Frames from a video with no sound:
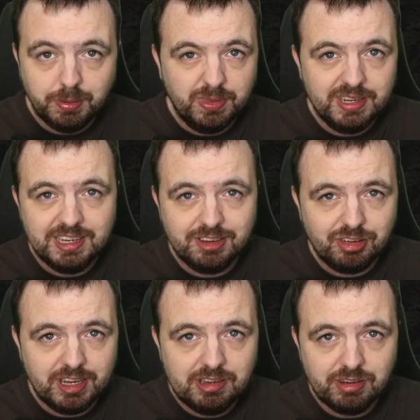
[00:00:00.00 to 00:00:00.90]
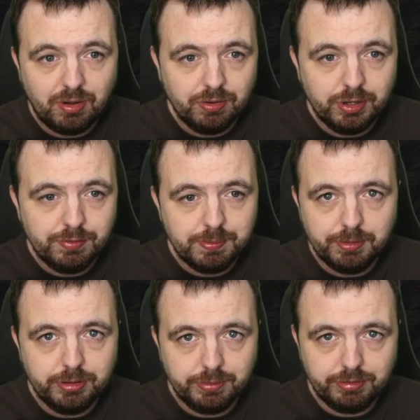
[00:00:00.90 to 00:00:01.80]
but they need to change it or nerf the
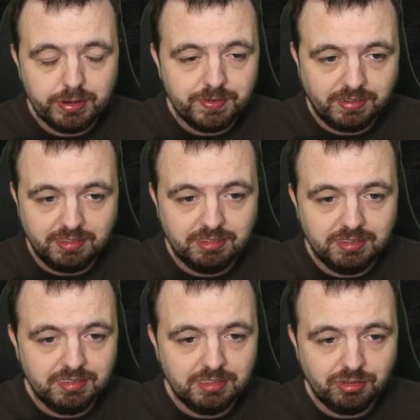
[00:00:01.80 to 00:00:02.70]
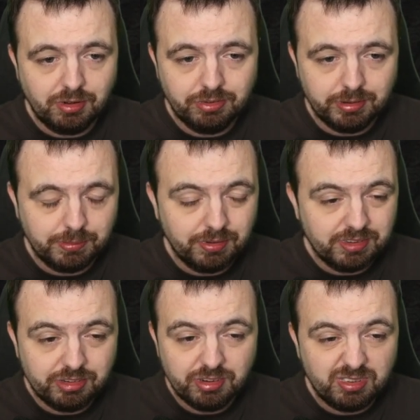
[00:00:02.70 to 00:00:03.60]
blunderbuss out of existence in the short term, because
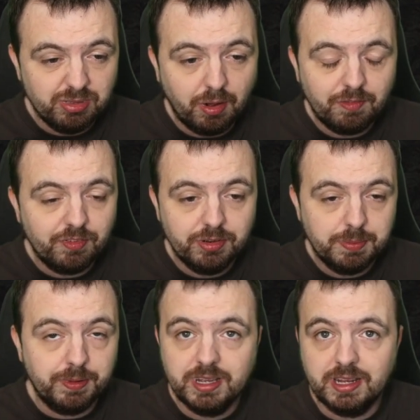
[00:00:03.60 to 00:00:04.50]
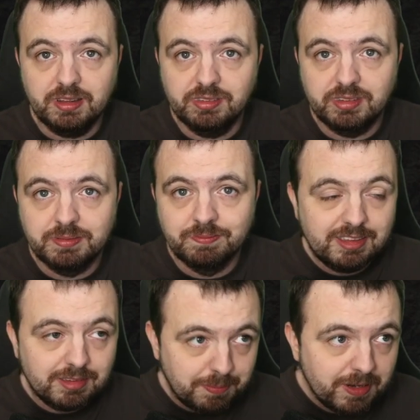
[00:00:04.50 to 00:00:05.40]
it's just not fun to play against.
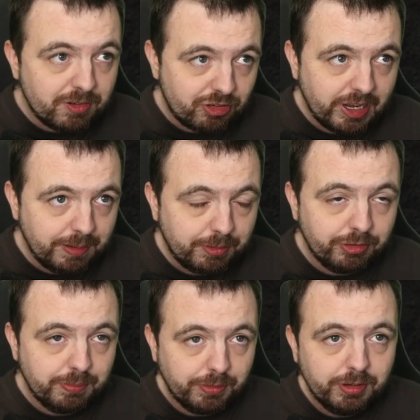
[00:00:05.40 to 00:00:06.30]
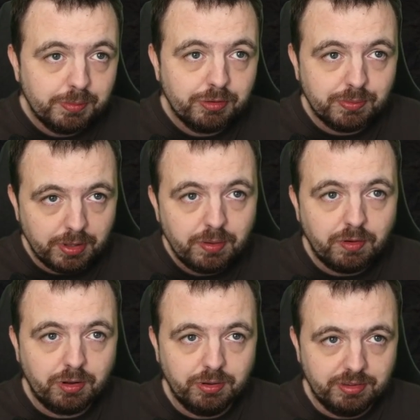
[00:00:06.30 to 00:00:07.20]
It's a bit of a shame because the blunderbuss without
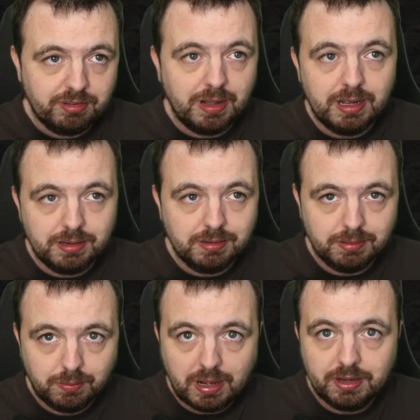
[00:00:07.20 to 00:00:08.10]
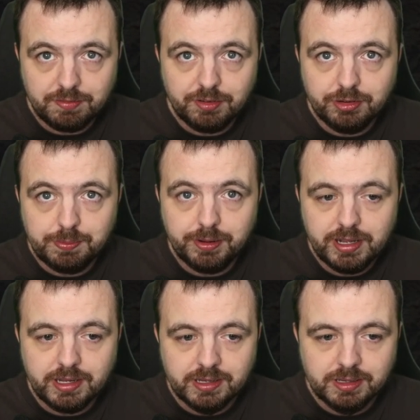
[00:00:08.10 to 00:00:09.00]
lock on is kind of fun to
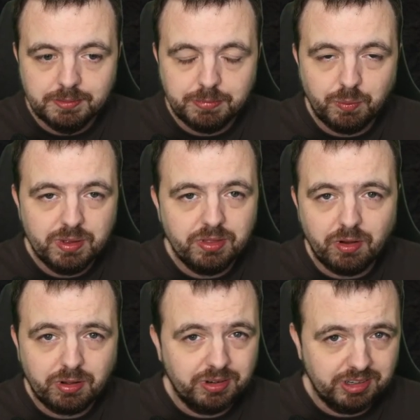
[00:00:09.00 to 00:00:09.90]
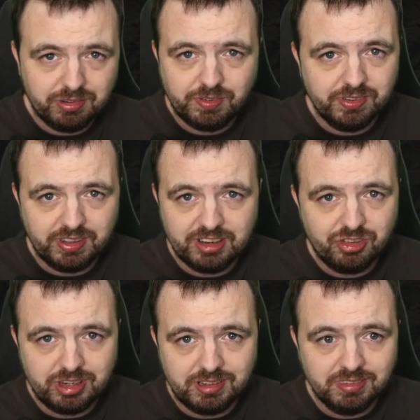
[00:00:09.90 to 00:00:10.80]
play. But with lock on, it just feels like
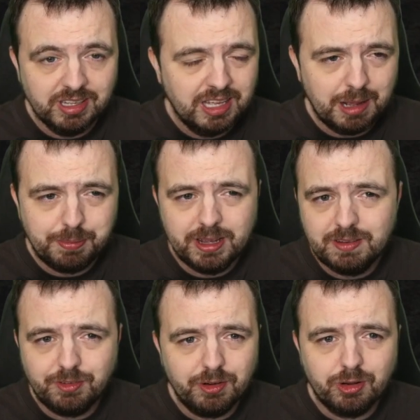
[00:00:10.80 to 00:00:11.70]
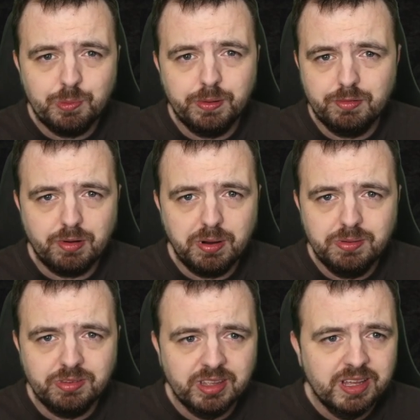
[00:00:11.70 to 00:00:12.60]
cheese. I played it for a couple of
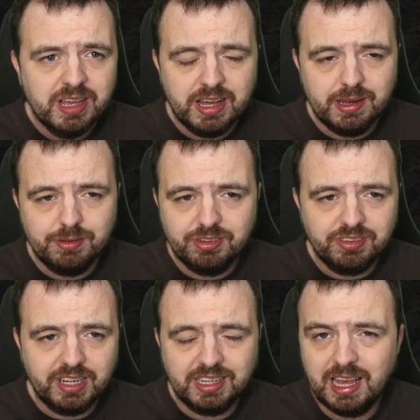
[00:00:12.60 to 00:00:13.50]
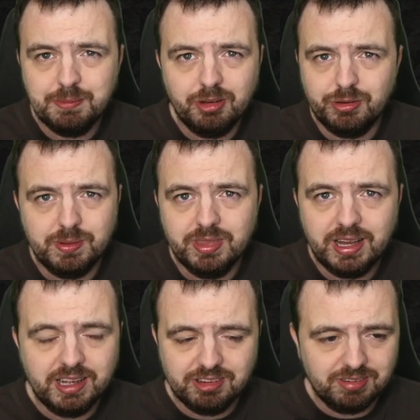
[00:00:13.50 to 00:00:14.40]
rounds and I was just like, yeah, I'm not doing
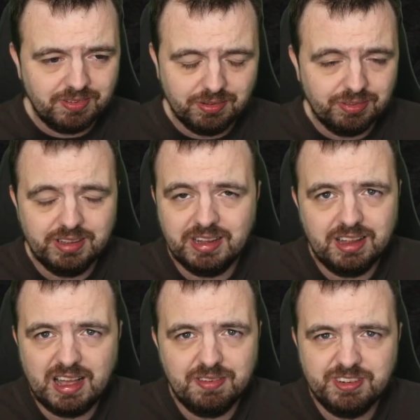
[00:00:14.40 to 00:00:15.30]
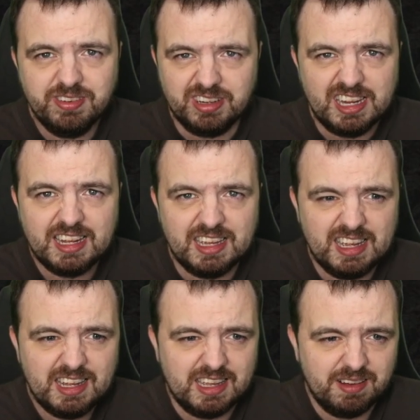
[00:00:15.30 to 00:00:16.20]
that. It just feels, I feel
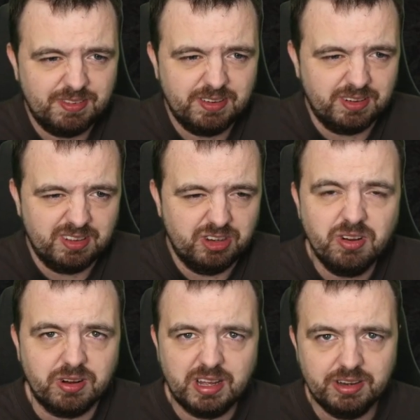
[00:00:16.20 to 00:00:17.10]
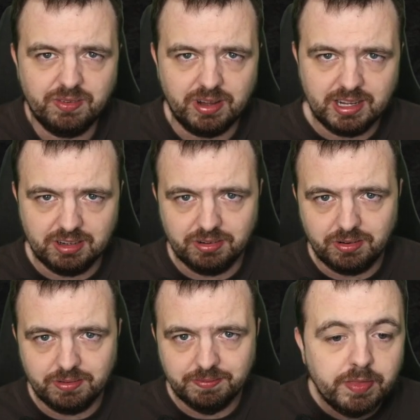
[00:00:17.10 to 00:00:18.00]
icky. I feel yuck. I don't like it at
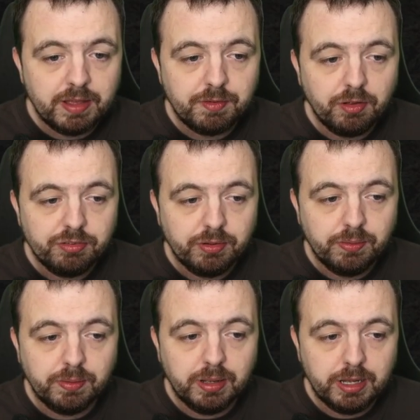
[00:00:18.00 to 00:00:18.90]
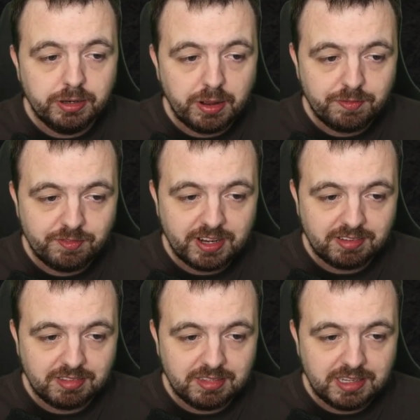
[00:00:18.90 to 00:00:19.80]
all. They've also now
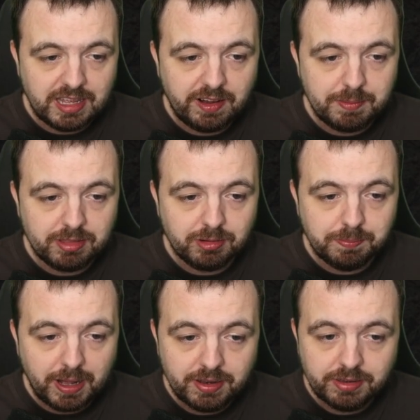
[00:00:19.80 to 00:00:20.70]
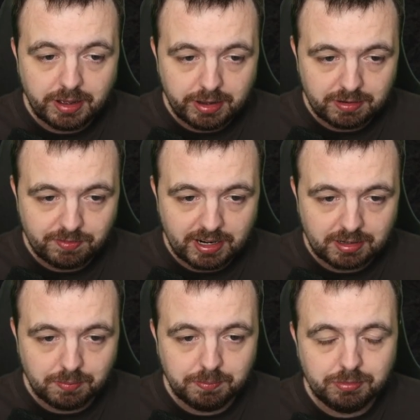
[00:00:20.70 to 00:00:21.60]
fixed the elemental band
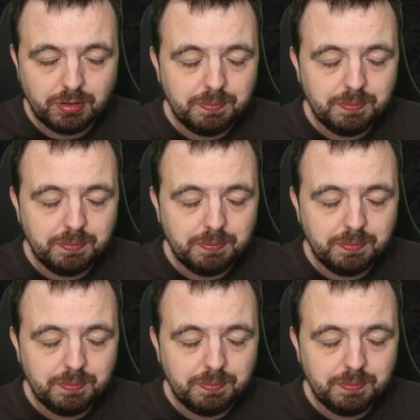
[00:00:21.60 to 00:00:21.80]
artifact. So